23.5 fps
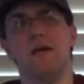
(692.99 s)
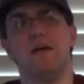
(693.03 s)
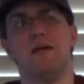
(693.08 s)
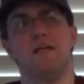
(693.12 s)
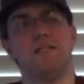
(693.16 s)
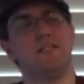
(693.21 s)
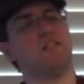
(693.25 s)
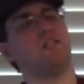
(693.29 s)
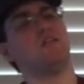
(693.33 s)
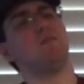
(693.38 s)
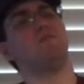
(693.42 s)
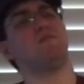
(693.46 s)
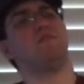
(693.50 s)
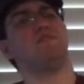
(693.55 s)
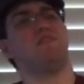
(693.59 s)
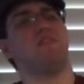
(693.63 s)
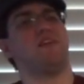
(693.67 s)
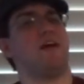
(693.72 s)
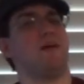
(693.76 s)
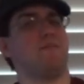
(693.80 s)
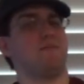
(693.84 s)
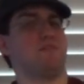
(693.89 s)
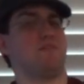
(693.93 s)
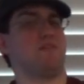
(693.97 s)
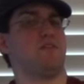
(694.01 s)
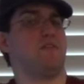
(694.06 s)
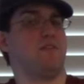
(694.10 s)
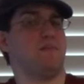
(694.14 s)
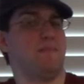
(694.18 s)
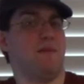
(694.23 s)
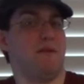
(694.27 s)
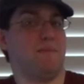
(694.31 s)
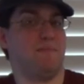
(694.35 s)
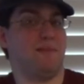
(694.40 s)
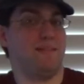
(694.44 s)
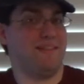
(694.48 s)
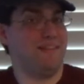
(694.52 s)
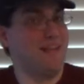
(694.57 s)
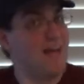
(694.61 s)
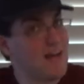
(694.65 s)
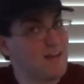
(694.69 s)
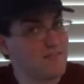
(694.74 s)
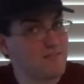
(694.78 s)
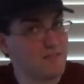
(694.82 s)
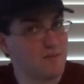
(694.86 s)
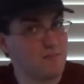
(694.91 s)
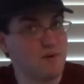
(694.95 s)
In terms of the episode that made me
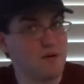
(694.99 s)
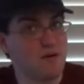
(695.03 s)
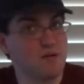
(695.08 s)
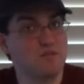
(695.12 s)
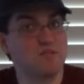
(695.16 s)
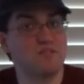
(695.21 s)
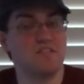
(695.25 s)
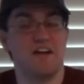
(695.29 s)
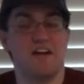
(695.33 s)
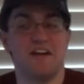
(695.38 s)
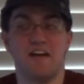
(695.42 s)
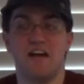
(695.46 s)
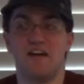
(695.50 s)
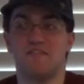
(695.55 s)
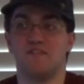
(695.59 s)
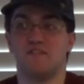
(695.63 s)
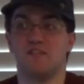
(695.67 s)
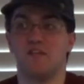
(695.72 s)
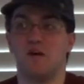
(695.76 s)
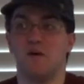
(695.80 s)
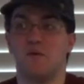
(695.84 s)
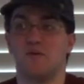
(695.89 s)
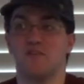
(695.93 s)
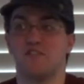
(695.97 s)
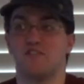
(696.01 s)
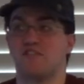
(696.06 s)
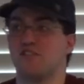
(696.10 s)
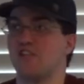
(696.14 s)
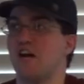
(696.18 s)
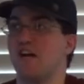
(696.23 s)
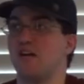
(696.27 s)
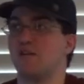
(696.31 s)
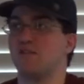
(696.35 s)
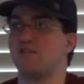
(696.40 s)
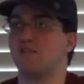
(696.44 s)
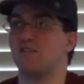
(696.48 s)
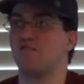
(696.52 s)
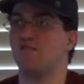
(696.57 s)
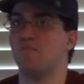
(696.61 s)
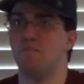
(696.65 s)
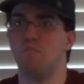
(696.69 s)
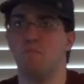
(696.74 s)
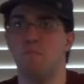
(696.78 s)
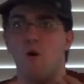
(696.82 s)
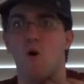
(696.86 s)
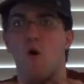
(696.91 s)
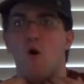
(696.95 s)
laugh the most, I'd have to go with Shadows of
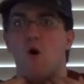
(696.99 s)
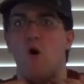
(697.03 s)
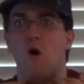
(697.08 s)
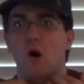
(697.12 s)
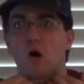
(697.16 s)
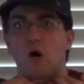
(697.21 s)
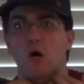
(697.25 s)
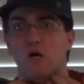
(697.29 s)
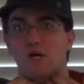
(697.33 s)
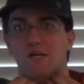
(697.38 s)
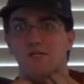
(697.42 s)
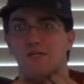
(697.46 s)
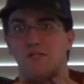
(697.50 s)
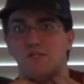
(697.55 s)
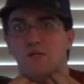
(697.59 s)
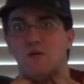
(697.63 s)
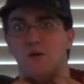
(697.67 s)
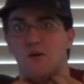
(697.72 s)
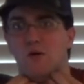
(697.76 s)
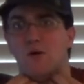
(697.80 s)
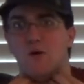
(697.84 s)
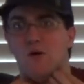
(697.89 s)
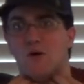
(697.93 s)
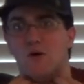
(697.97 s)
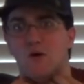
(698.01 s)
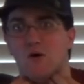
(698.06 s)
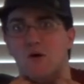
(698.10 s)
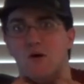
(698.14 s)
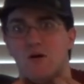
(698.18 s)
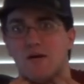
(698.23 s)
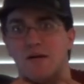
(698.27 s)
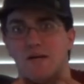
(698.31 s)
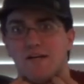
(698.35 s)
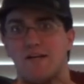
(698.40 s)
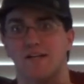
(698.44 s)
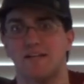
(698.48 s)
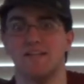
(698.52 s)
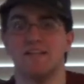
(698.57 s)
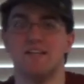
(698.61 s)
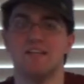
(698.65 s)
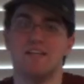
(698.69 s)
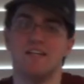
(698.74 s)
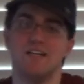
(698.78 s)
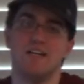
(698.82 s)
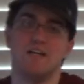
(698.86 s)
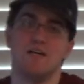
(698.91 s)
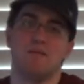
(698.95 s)
Mordor!
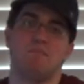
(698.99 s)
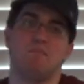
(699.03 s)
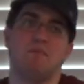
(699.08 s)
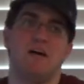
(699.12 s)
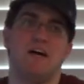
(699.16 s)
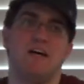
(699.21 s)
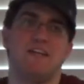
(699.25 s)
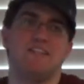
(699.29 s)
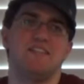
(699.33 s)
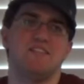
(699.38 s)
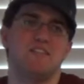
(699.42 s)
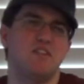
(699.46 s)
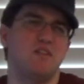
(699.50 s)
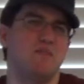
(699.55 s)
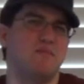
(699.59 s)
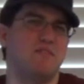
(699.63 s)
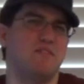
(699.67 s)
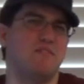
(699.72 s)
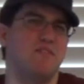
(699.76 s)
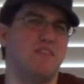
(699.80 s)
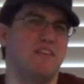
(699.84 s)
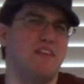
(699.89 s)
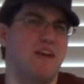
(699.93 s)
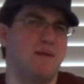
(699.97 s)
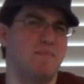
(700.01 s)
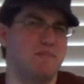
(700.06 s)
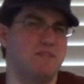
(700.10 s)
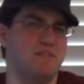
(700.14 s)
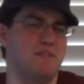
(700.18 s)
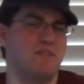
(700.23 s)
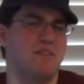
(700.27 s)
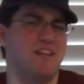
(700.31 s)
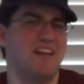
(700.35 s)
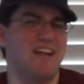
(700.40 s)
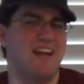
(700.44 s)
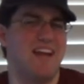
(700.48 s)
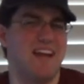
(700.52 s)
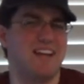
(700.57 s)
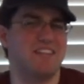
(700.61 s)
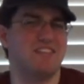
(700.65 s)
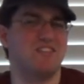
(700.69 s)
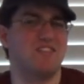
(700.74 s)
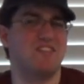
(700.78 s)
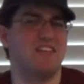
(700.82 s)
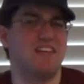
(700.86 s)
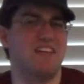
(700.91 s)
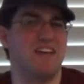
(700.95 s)
But in terms of the episode that I
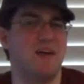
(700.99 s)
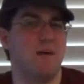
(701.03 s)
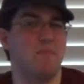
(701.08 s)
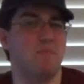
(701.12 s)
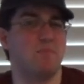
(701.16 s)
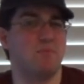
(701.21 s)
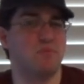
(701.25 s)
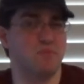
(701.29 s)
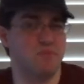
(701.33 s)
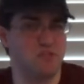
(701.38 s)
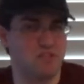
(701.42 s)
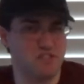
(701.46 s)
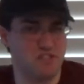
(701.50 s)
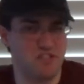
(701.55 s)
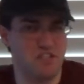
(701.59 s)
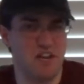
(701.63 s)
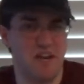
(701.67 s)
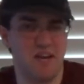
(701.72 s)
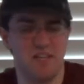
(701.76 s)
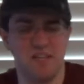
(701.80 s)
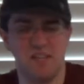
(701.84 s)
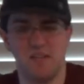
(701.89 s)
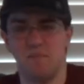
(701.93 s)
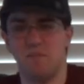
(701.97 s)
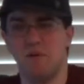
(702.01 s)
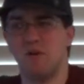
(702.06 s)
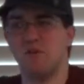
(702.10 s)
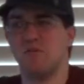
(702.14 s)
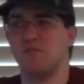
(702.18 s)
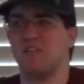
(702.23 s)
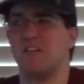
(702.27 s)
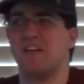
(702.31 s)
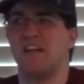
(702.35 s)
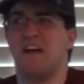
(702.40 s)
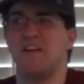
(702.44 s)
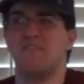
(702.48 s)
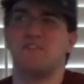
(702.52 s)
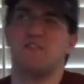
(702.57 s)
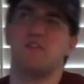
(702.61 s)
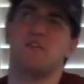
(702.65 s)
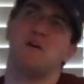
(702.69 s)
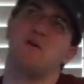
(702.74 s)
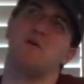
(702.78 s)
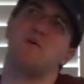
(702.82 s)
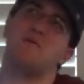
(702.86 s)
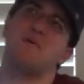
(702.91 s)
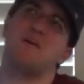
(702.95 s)
actually appreciated the most, I'd have to
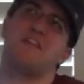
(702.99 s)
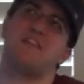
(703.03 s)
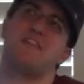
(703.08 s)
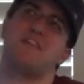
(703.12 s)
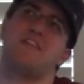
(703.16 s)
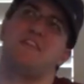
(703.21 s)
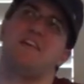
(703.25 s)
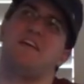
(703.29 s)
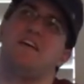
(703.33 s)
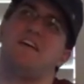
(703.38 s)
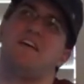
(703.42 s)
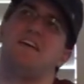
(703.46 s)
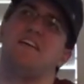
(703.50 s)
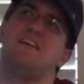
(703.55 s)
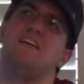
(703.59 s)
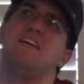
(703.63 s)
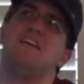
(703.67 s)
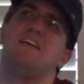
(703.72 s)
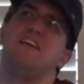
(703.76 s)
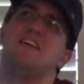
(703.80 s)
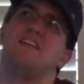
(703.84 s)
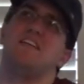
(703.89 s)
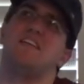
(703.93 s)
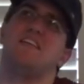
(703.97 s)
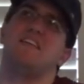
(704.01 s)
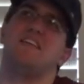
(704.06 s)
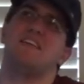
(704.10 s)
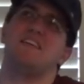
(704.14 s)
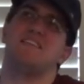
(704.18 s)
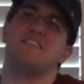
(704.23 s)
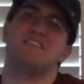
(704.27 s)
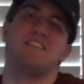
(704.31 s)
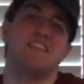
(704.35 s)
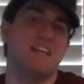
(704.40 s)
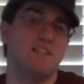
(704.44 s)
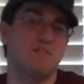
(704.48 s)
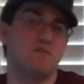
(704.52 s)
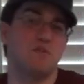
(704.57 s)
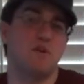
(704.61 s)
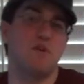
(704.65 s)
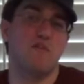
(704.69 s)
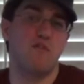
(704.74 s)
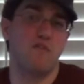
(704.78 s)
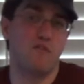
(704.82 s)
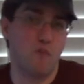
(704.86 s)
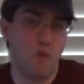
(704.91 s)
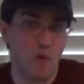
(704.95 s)
go with the Saints
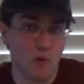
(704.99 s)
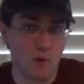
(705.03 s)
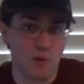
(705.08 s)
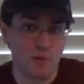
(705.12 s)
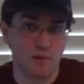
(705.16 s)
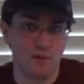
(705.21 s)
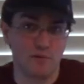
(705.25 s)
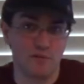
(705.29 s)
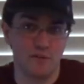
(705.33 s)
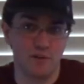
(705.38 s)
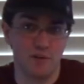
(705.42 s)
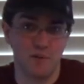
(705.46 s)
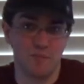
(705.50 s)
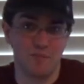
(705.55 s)
Row 4 review,